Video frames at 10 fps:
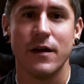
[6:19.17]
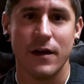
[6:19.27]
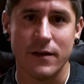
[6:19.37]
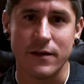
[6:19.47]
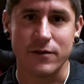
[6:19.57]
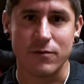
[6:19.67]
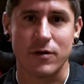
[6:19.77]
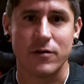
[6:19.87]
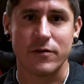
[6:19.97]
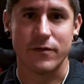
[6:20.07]
in this
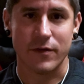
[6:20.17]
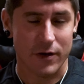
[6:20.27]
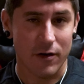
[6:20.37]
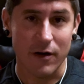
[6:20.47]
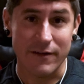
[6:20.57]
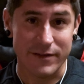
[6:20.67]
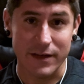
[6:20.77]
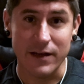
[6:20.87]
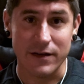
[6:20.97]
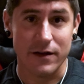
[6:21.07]
world, for all have
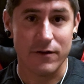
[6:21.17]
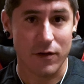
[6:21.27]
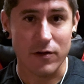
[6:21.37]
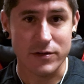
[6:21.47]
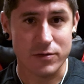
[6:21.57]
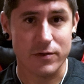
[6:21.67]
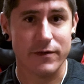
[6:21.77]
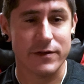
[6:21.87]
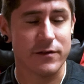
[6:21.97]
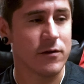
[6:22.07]
sinned and fallen short
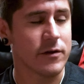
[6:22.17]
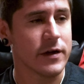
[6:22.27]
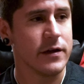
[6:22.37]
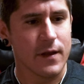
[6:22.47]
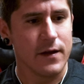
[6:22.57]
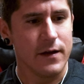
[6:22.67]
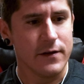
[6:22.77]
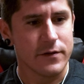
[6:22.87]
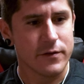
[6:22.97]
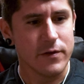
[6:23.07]
of his glory.
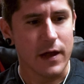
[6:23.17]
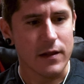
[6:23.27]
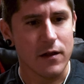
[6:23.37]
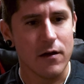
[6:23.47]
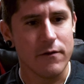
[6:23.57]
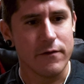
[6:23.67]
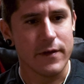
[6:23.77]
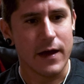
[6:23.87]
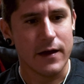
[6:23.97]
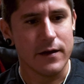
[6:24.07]
It's through that love
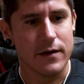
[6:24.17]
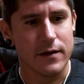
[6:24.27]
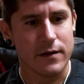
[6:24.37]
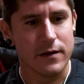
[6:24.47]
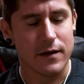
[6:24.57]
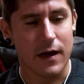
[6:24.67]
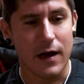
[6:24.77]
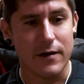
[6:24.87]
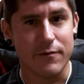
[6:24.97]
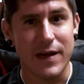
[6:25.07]
that
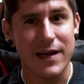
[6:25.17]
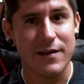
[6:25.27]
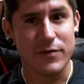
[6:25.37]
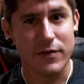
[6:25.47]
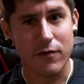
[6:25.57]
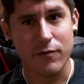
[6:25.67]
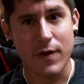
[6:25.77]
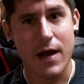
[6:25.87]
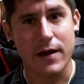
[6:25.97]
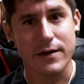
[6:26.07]
God made himself
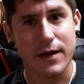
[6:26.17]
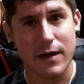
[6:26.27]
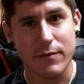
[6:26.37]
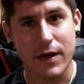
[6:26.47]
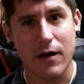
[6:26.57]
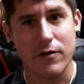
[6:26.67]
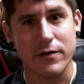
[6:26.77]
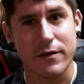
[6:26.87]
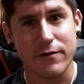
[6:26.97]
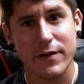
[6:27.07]
man, came down,
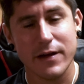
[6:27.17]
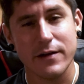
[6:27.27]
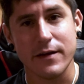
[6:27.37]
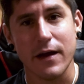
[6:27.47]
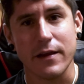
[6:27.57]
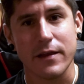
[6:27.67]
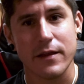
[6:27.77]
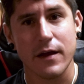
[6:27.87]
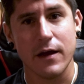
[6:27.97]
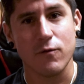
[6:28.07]
defeated death,
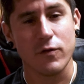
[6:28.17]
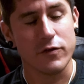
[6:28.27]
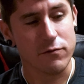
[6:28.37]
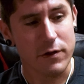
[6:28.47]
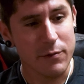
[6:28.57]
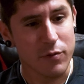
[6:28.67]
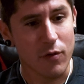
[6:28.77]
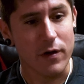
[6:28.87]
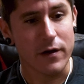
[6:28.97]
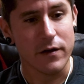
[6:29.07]
and was
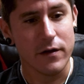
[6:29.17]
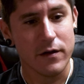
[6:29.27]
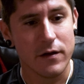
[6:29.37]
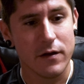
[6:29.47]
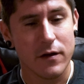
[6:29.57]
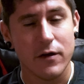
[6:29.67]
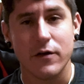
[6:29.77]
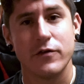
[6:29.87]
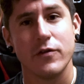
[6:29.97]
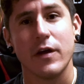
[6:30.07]
reborn
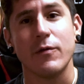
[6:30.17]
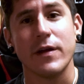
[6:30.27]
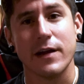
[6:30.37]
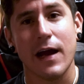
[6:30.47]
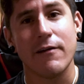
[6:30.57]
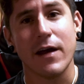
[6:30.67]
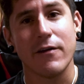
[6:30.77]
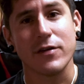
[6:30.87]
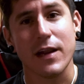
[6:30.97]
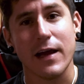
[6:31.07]
so that we could have
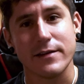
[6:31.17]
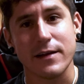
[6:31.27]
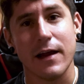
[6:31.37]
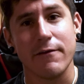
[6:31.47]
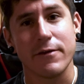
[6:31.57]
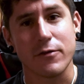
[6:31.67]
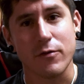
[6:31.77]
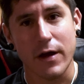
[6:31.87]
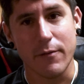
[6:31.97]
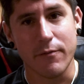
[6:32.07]
everlasting life through
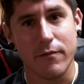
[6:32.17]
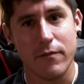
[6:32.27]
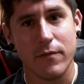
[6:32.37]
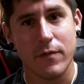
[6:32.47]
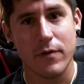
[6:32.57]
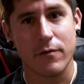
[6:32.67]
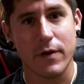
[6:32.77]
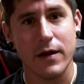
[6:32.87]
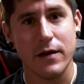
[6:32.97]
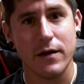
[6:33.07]
him,
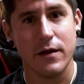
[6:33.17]
right?